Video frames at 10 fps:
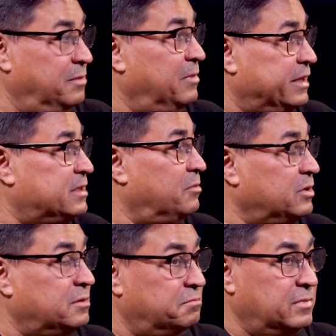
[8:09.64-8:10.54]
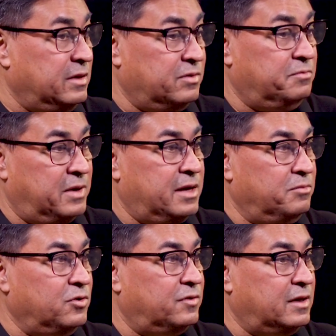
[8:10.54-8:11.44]
He made some of the even better
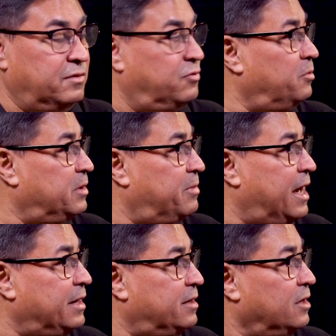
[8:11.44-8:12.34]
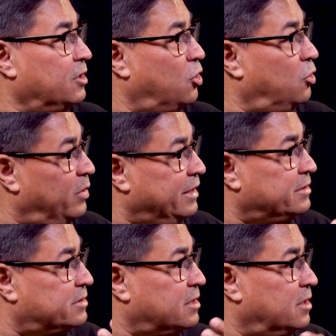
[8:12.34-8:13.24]
music. He formed a band called
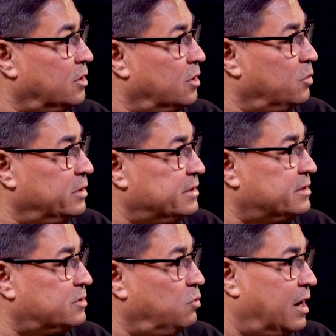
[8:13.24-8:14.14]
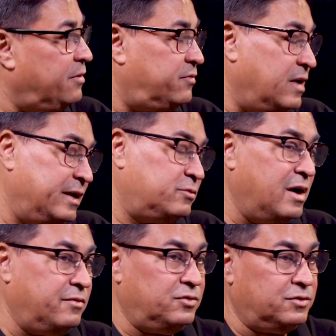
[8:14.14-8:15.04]
Wings with his
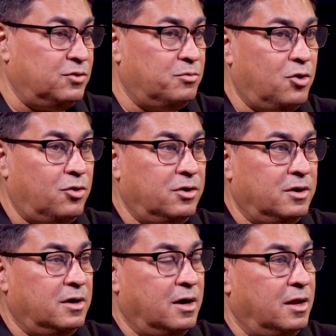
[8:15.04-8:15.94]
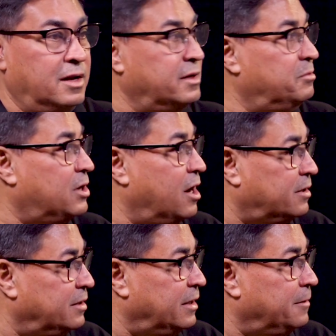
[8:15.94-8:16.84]
ex-wife, who's no more, Linda McCartney.